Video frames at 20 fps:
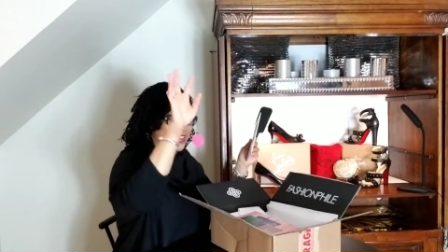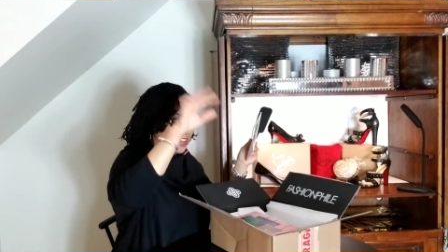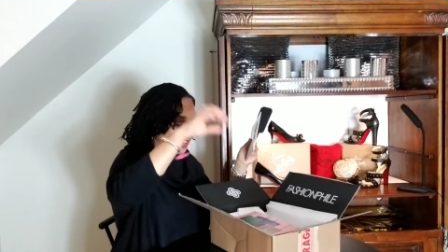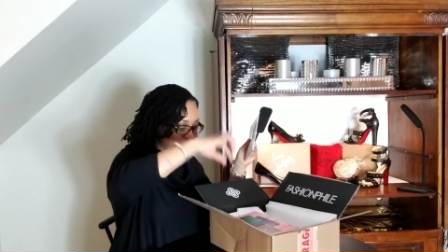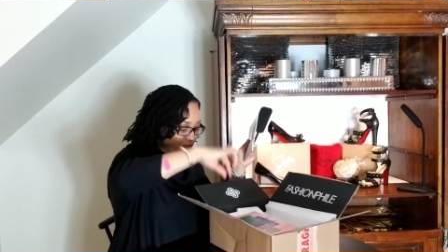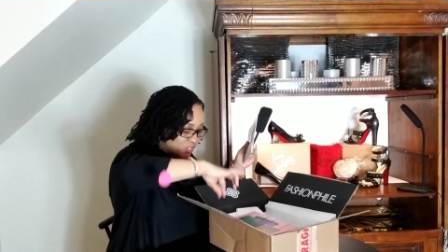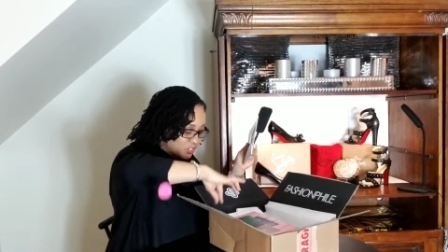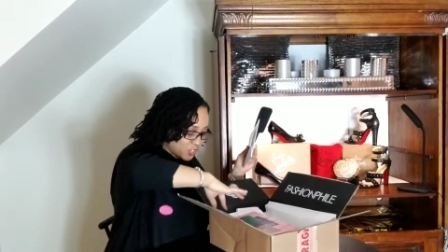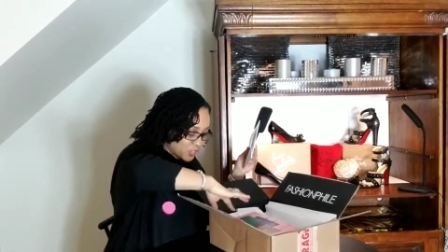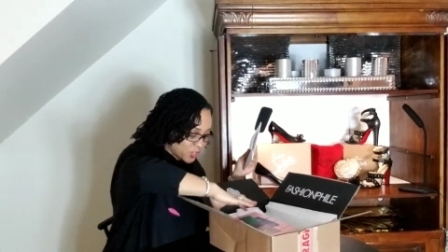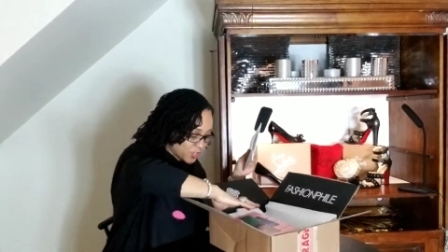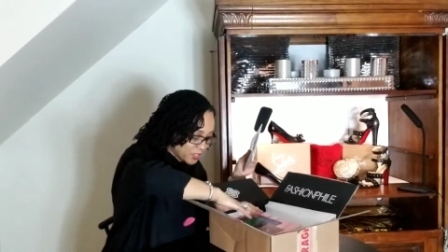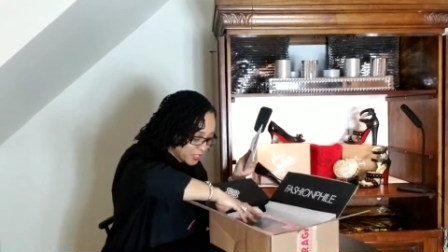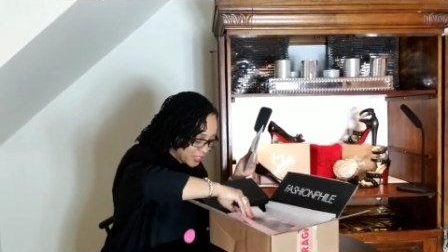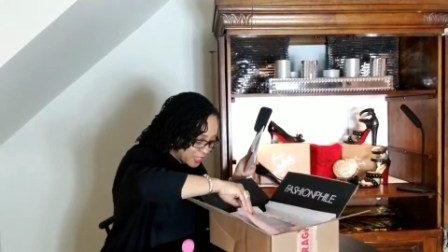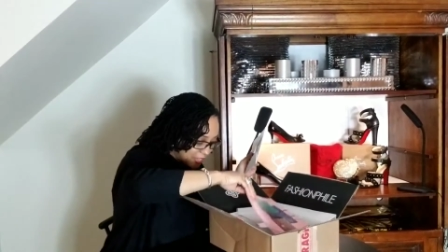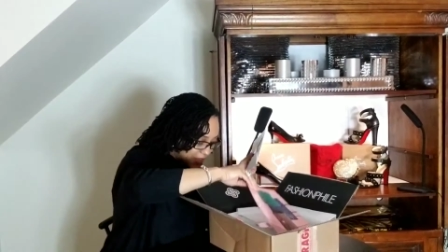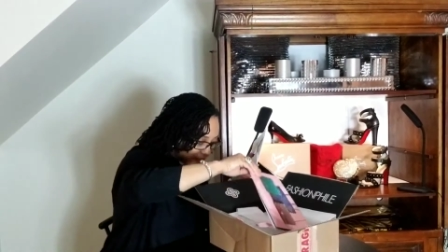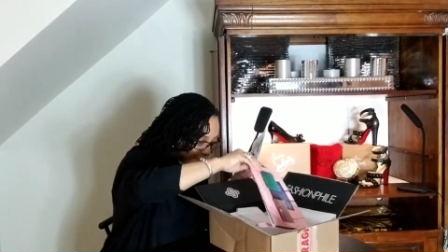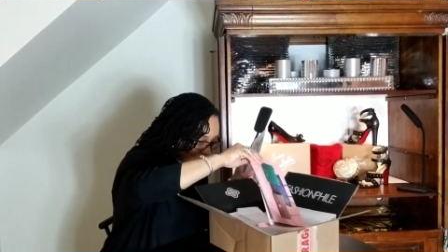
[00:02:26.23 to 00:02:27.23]

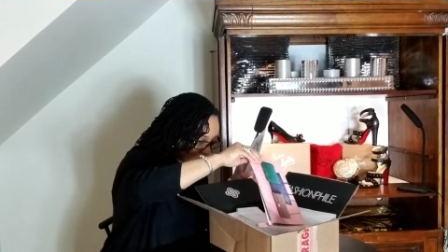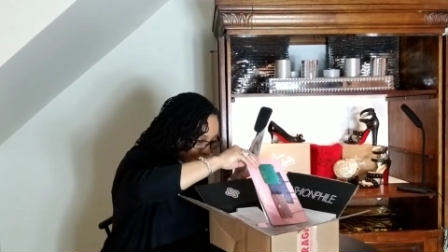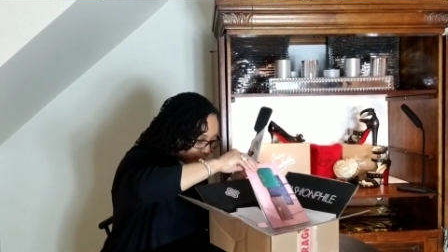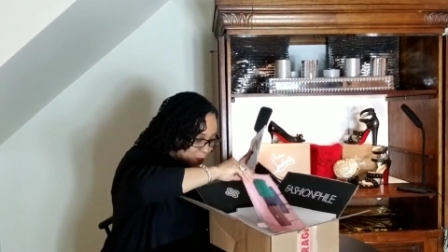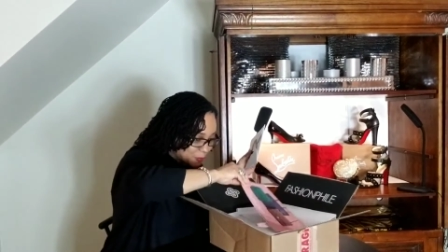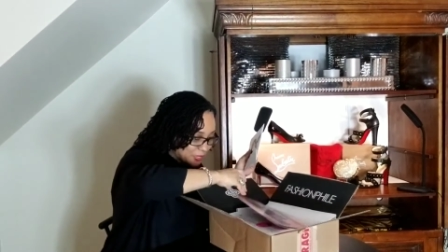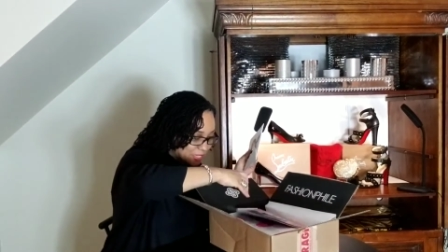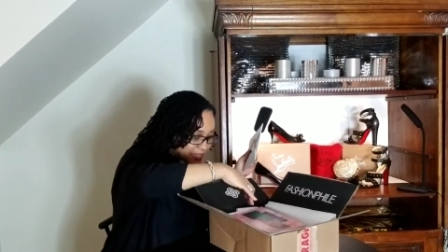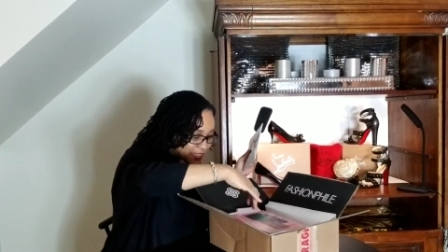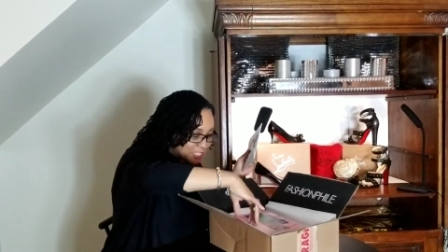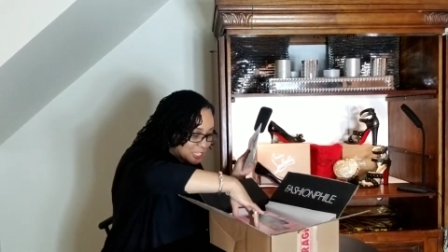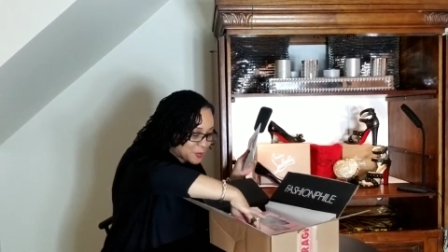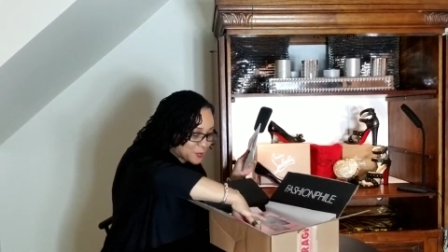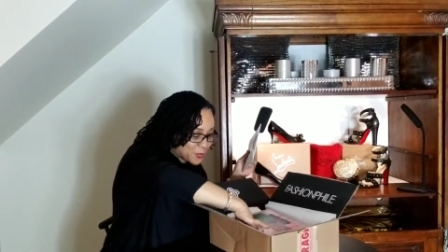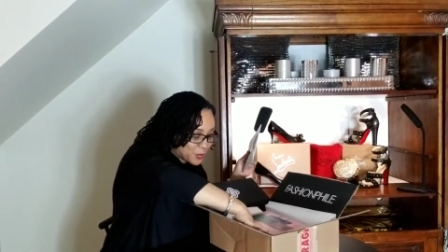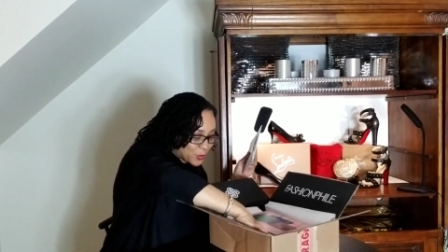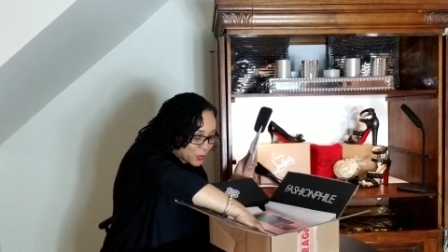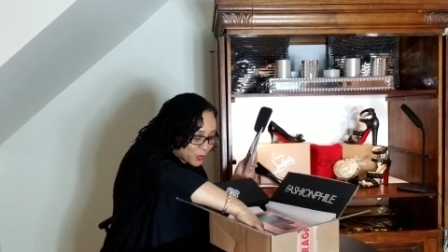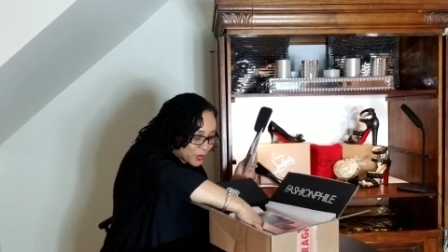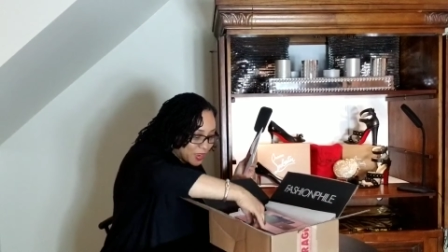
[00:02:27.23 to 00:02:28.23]
Surely there's plenty
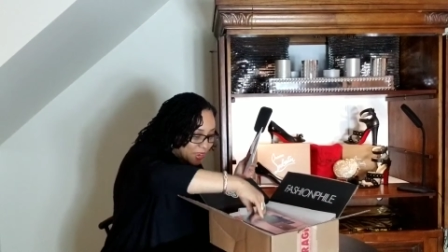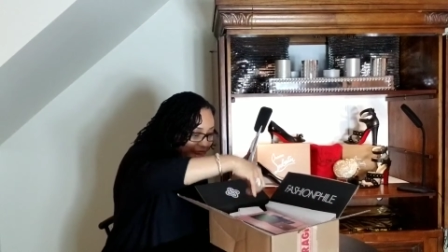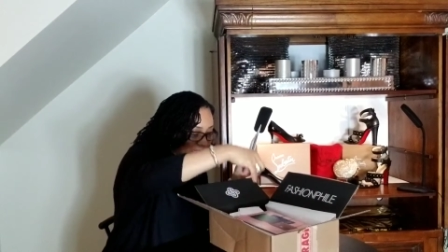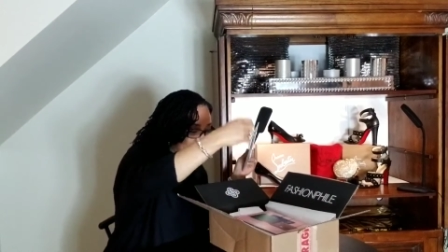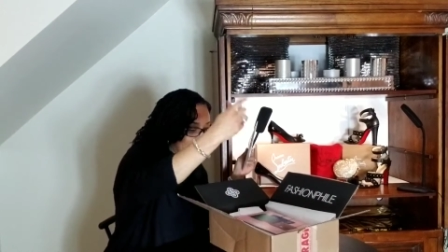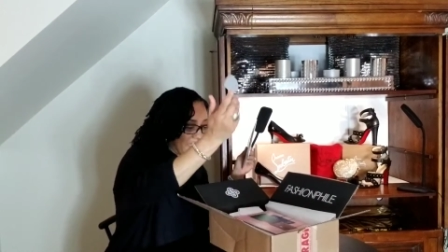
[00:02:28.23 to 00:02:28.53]
more